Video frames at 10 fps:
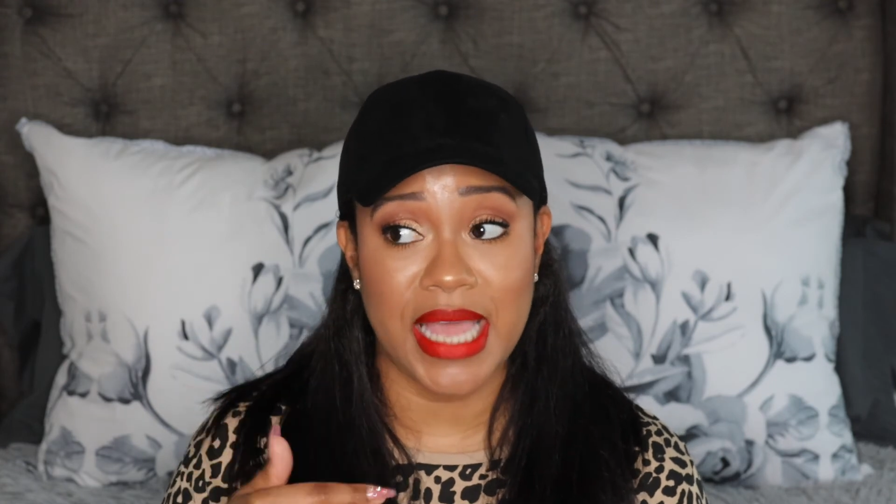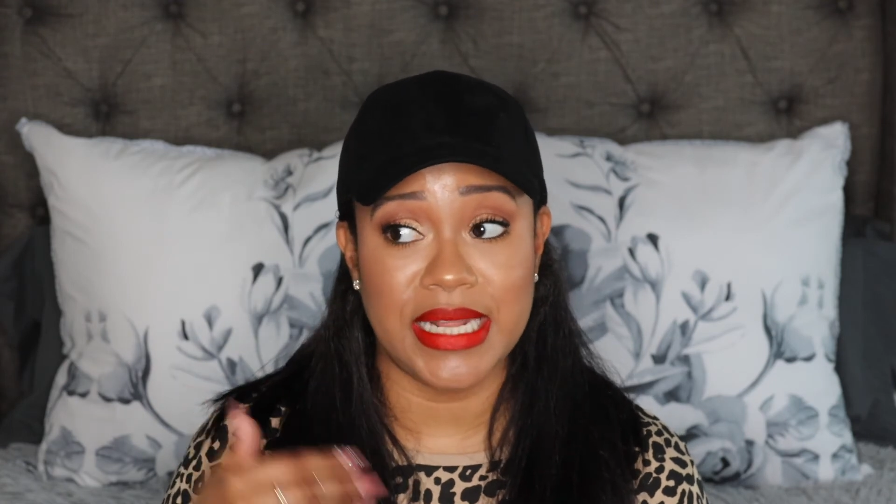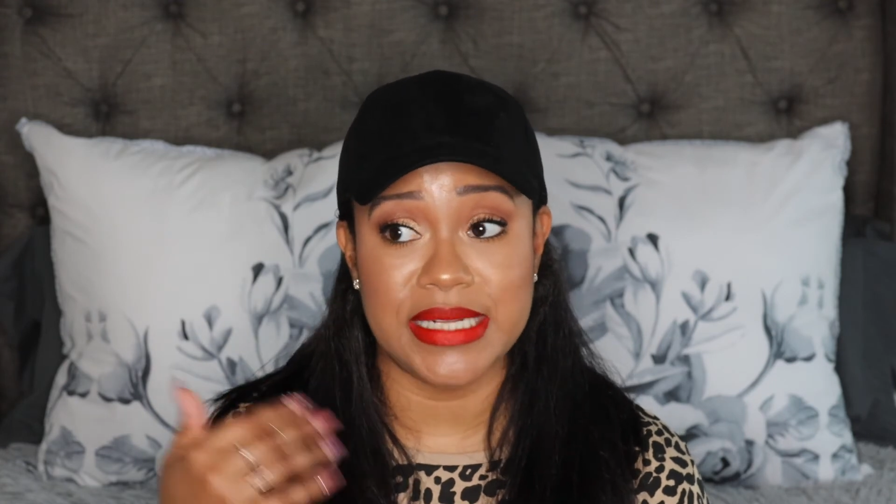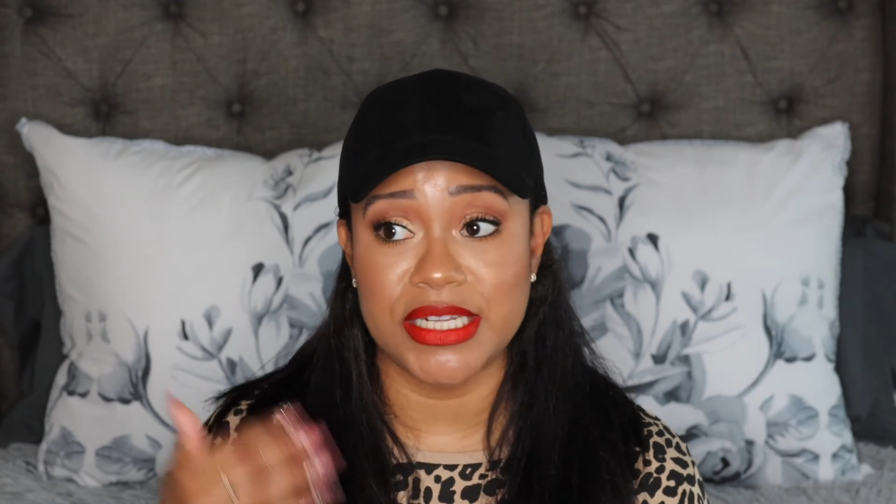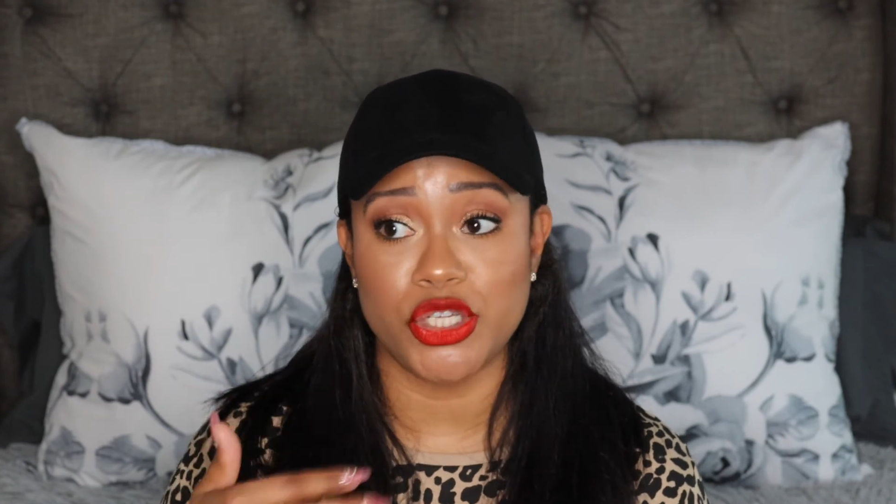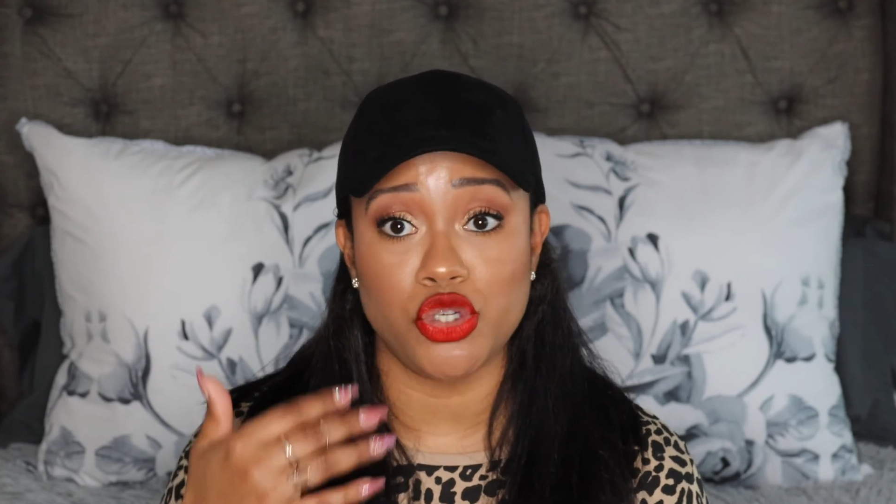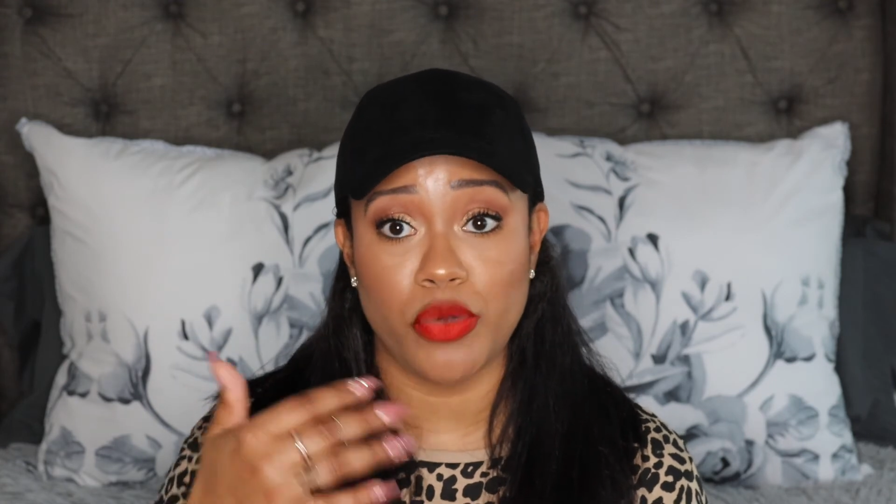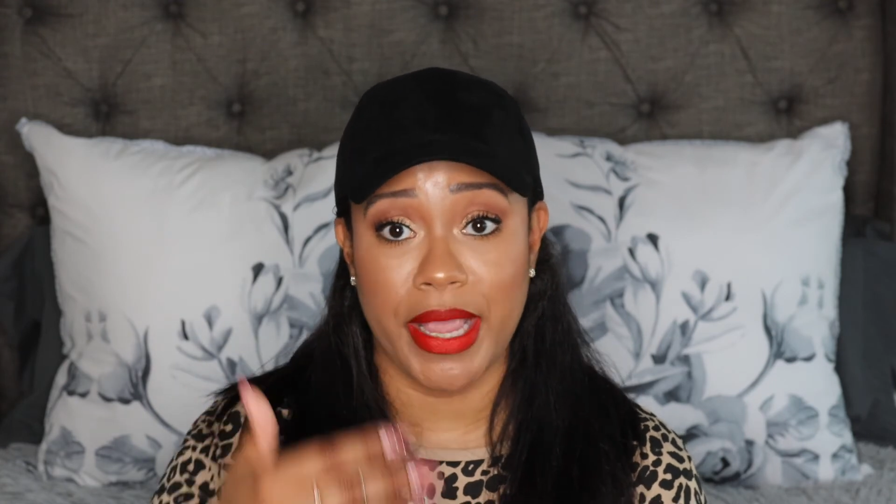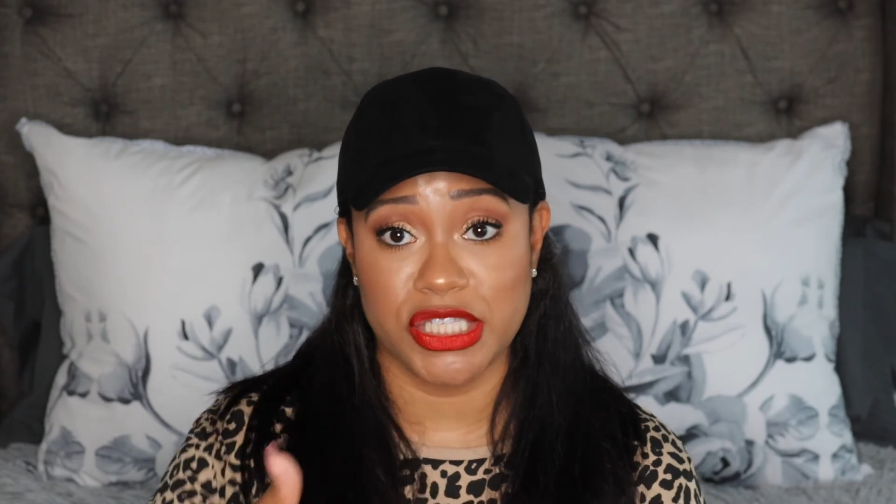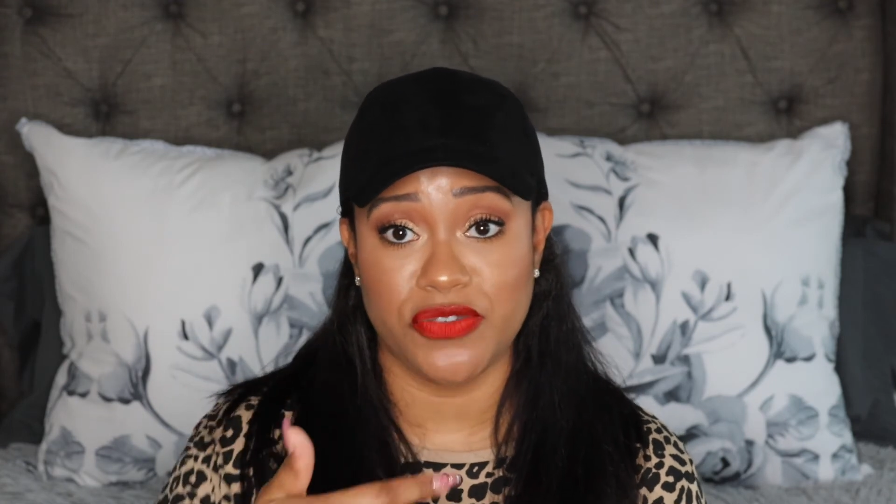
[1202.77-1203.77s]
and it didn't
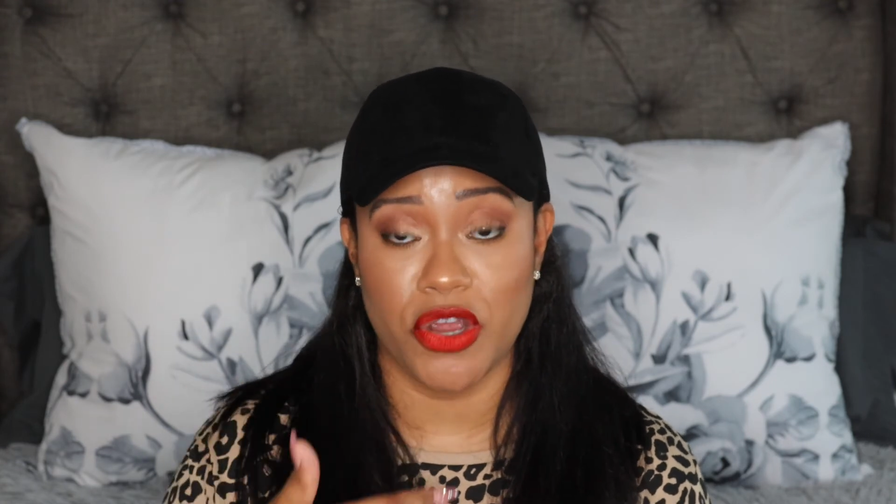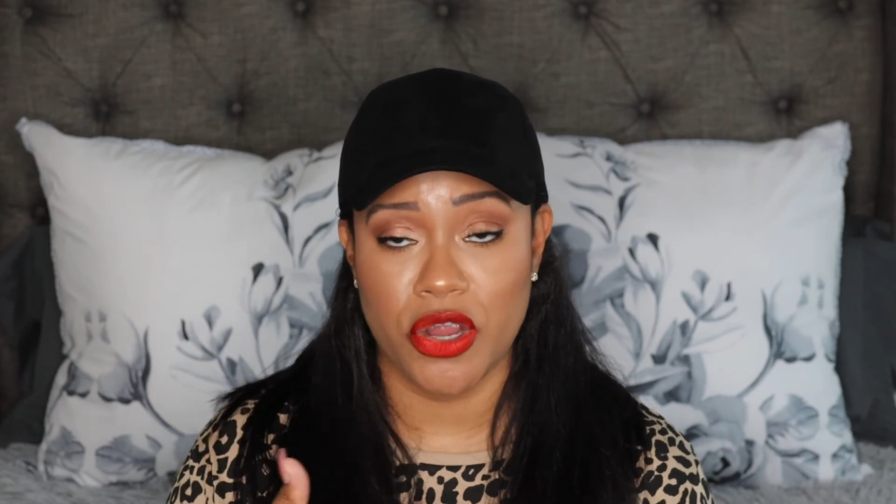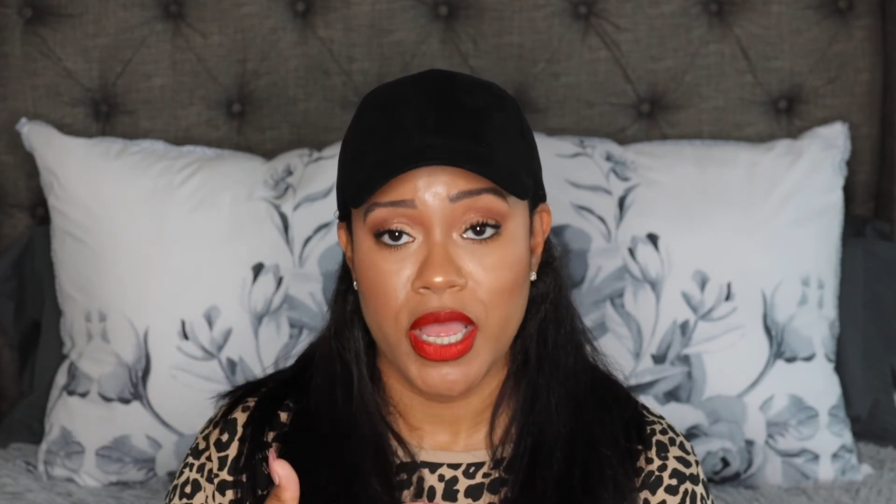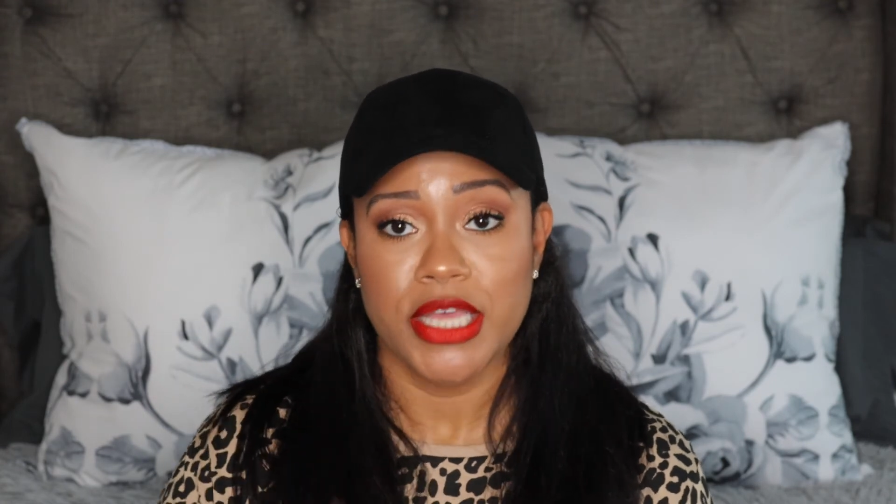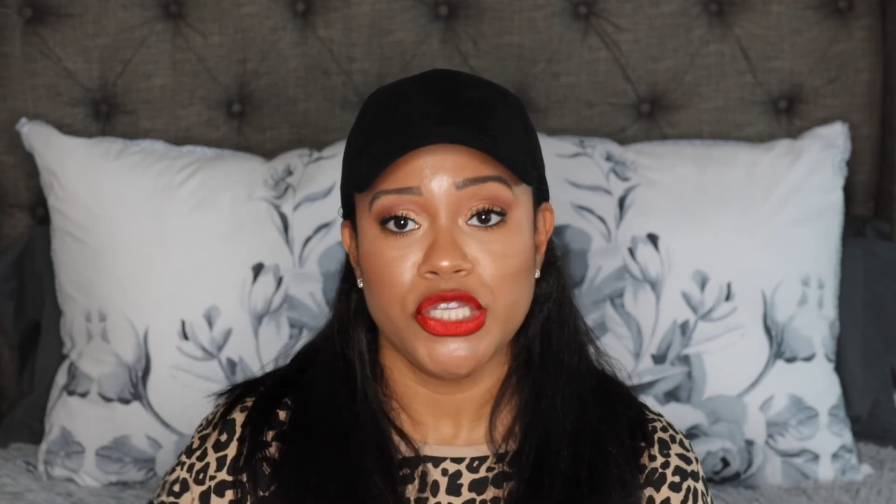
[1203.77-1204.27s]
transfer.